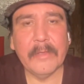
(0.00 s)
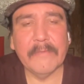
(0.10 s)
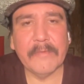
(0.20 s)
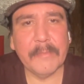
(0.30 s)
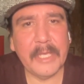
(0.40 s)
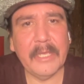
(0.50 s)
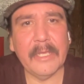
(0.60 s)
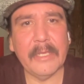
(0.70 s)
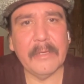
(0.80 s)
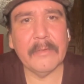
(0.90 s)
for
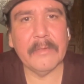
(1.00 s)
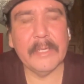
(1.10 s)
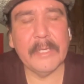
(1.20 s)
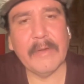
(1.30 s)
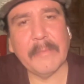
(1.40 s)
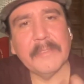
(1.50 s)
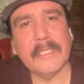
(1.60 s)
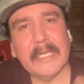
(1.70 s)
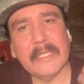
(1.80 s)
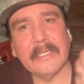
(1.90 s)
me, it
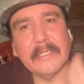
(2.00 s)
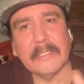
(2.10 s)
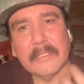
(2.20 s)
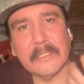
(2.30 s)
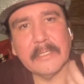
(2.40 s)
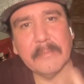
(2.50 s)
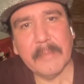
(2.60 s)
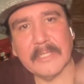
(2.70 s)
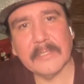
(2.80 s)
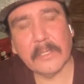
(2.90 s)
represented this
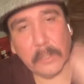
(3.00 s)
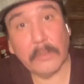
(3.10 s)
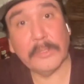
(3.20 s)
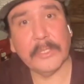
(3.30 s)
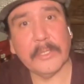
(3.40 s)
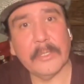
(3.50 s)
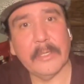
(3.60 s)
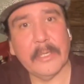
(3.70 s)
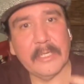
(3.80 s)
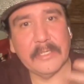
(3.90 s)
immense closure
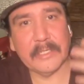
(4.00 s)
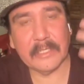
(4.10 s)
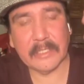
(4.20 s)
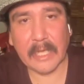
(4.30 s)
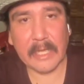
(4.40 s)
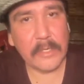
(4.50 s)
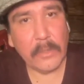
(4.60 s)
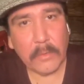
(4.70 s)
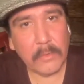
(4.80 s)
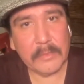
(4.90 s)
and just this
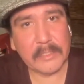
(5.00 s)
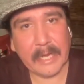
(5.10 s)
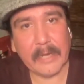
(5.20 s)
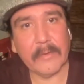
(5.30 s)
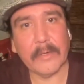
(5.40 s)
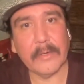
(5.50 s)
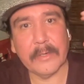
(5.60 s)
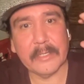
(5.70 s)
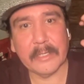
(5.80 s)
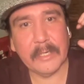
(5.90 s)
unknown terror,
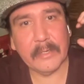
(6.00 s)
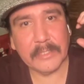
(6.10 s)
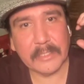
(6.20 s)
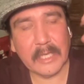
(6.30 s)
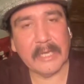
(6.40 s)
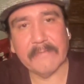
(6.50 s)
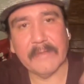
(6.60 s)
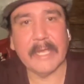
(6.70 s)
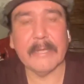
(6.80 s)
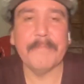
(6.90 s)
and just kind
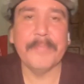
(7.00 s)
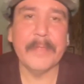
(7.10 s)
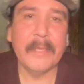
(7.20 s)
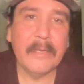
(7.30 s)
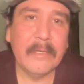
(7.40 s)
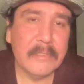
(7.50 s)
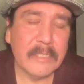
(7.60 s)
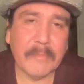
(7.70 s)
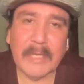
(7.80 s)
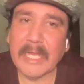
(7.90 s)
of like
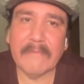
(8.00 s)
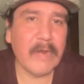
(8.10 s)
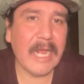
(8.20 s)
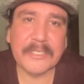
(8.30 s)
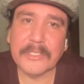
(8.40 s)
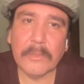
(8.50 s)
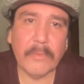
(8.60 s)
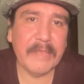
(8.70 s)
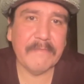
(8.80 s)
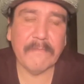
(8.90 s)
some kind of rational
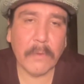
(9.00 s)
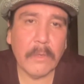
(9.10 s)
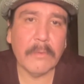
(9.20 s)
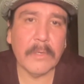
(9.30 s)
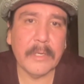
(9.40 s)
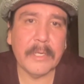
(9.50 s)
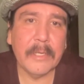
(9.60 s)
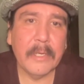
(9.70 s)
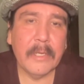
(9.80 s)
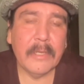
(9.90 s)
way forward
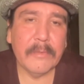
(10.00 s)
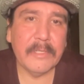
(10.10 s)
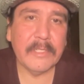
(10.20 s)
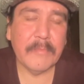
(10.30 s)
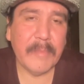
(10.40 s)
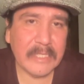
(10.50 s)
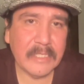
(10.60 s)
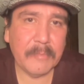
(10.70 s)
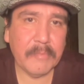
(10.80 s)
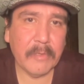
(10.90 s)
through this
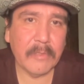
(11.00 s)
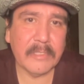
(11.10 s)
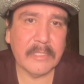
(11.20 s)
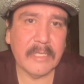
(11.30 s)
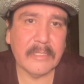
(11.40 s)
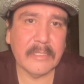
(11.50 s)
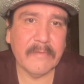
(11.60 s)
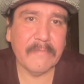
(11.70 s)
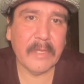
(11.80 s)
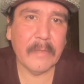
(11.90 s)
messy process of